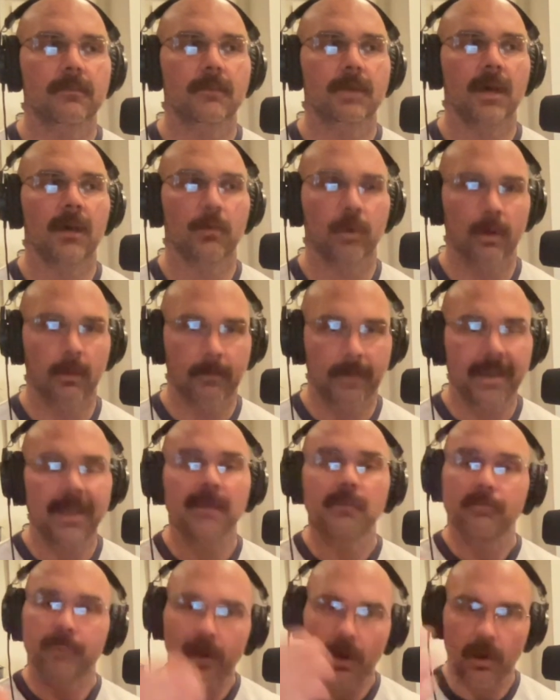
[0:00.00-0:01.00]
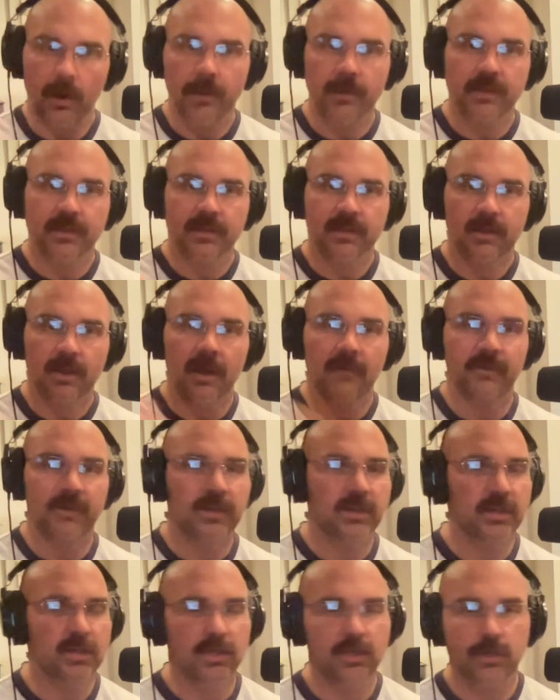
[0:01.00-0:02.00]
we're a main part of
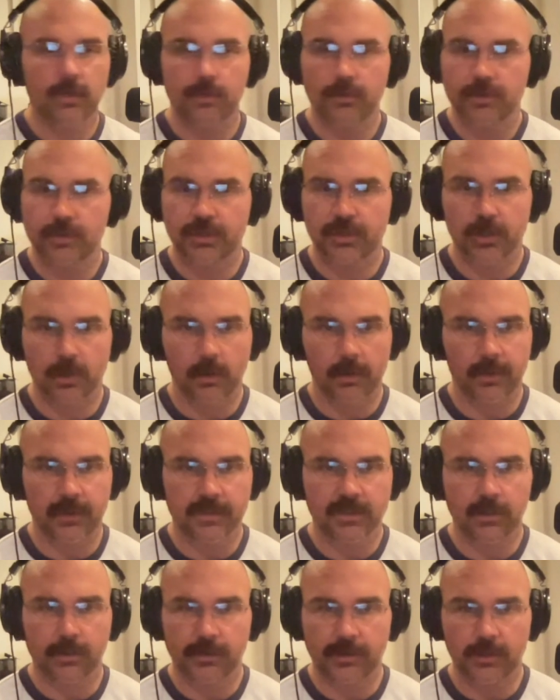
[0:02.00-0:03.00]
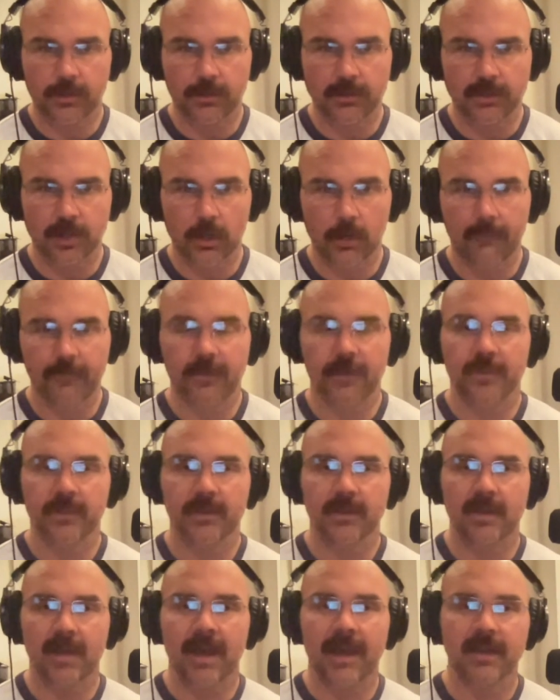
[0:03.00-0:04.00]
a huge show at the Tokyo Dome for
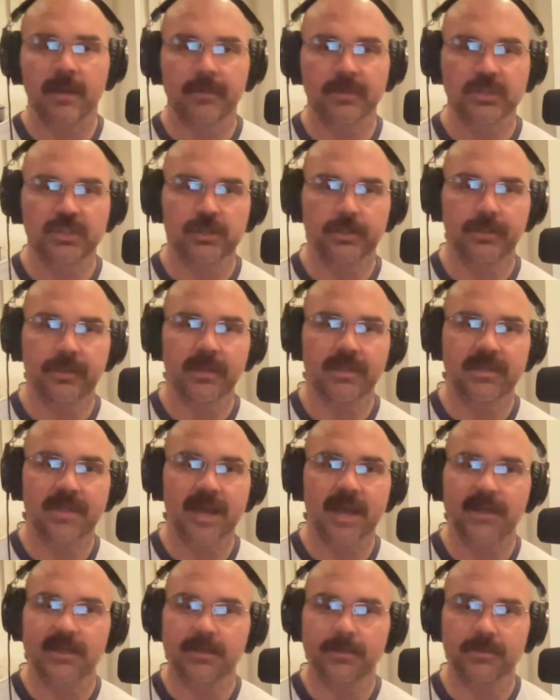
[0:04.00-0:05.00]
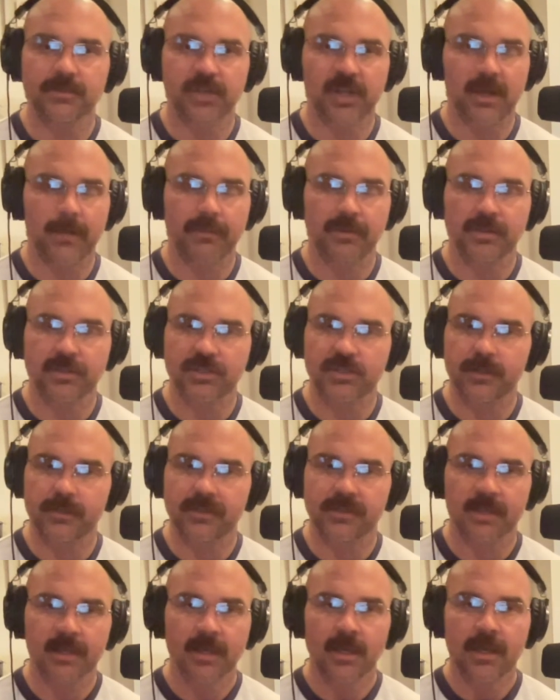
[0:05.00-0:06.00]
the IWGP Tag Team
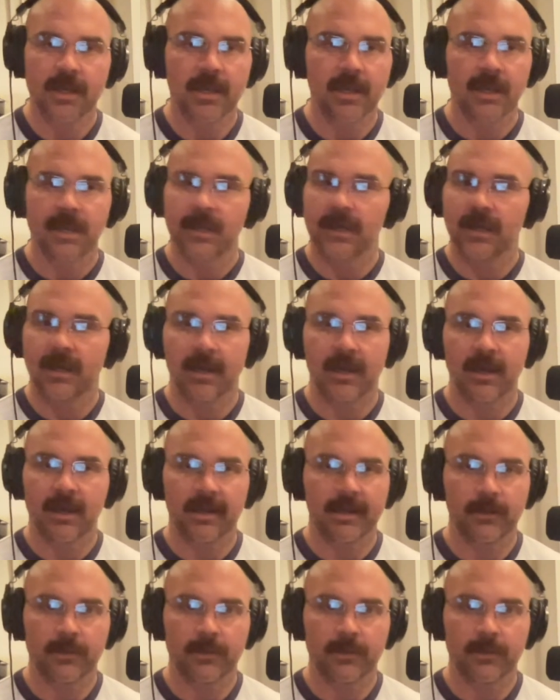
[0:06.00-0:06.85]
Championships. It